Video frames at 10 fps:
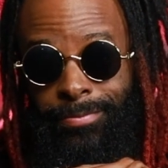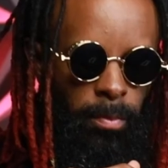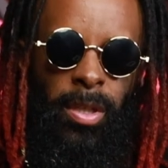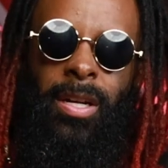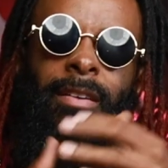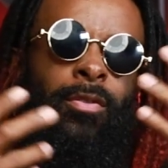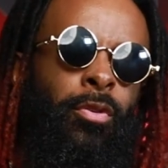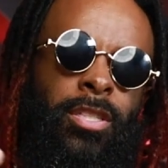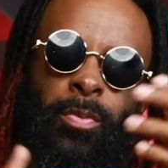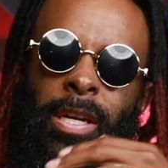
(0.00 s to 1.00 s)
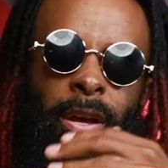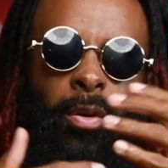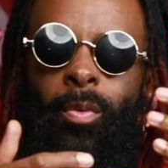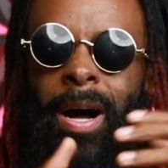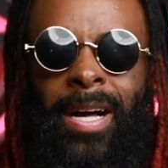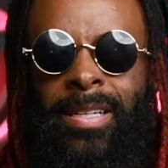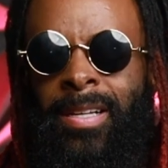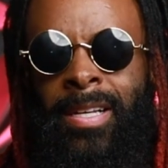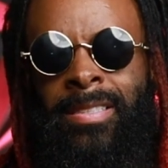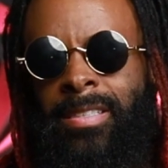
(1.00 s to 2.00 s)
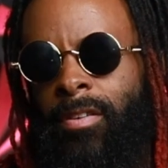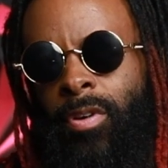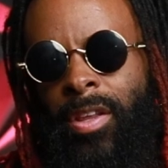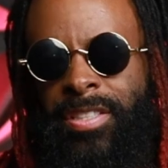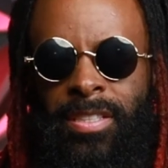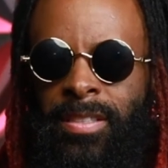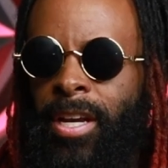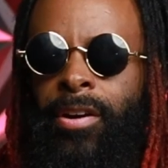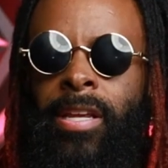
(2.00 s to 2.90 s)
But, of course, we know why Seth Rollins is here.